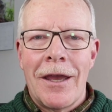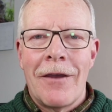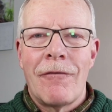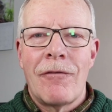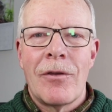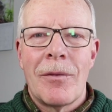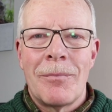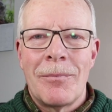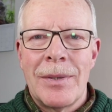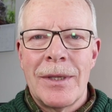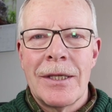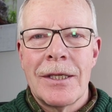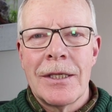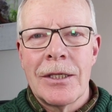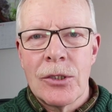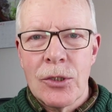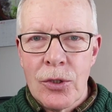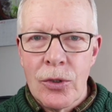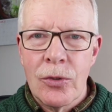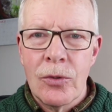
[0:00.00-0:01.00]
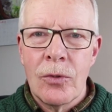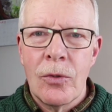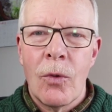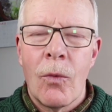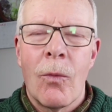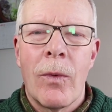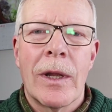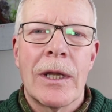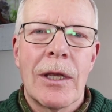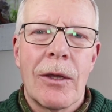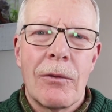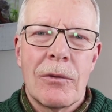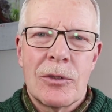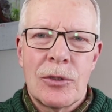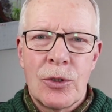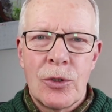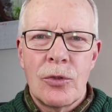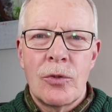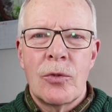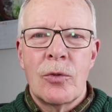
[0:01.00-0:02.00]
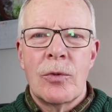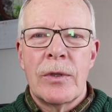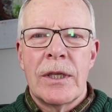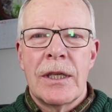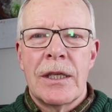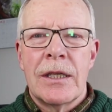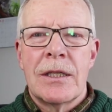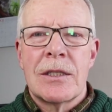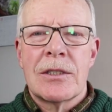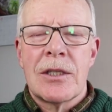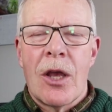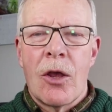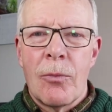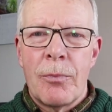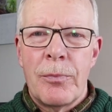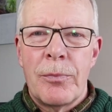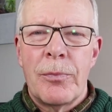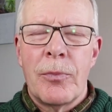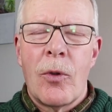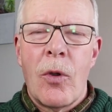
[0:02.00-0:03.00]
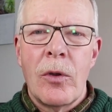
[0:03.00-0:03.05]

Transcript: F P two, what I'll do is I'll